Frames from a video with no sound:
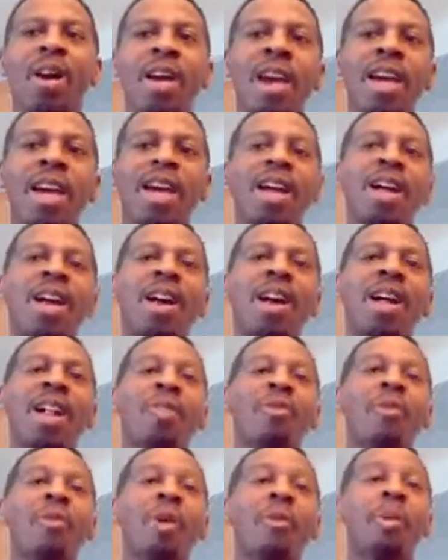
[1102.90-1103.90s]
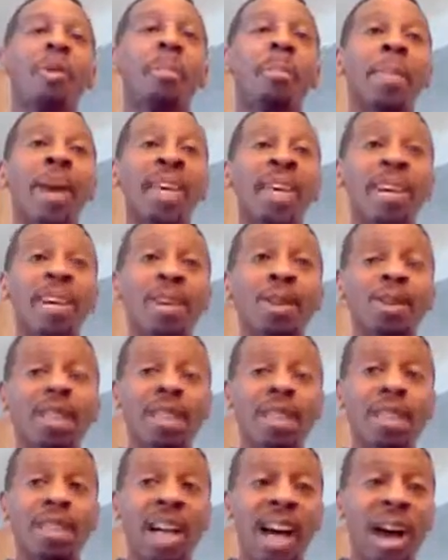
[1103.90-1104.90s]
All right, what will make it go
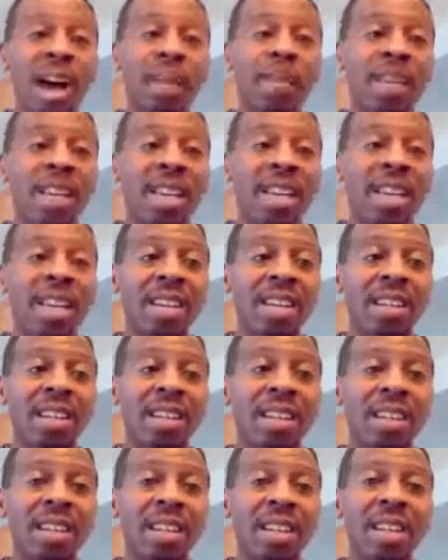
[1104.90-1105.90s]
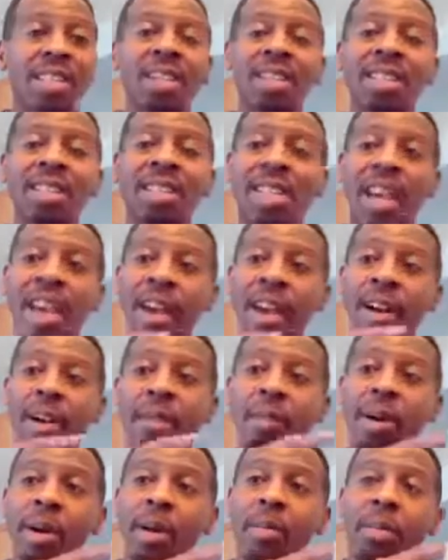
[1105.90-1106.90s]
to the top is there's an
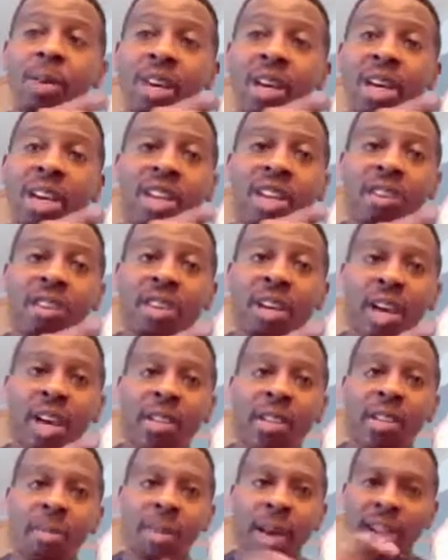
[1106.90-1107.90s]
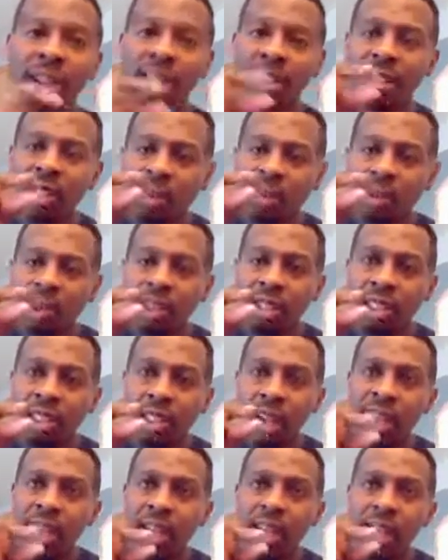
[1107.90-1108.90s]
air bubble in your ketchup packet. It's a really
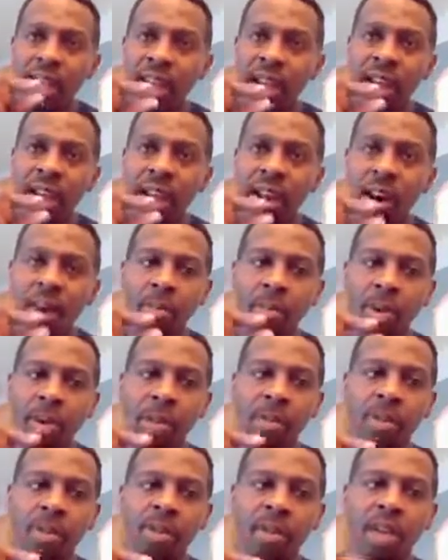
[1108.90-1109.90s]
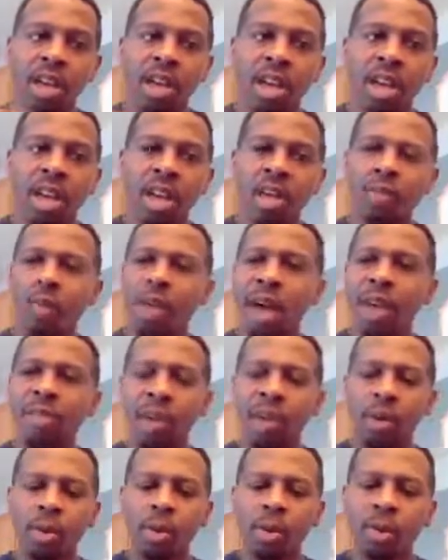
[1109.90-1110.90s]
tiny air bubble. If you have
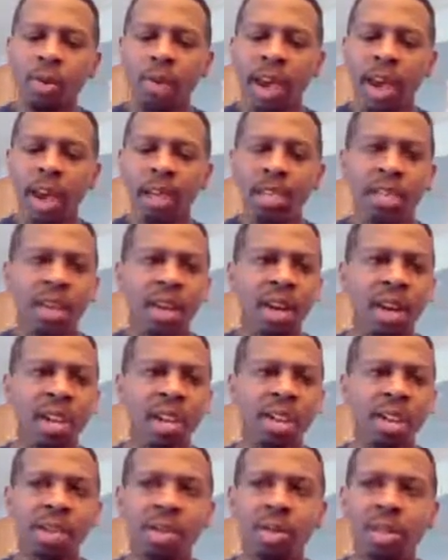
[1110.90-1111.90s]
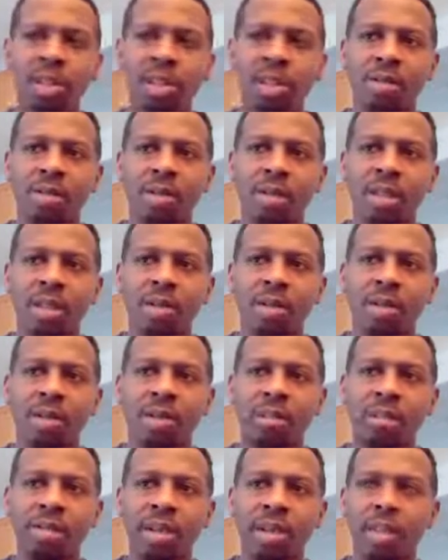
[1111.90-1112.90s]
like one of those packets of honey that you get when you get
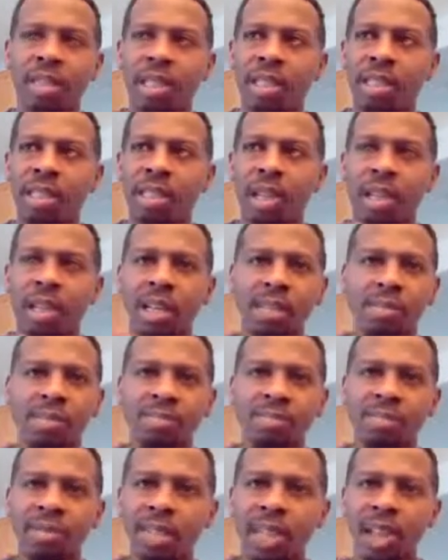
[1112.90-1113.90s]
with biscuits at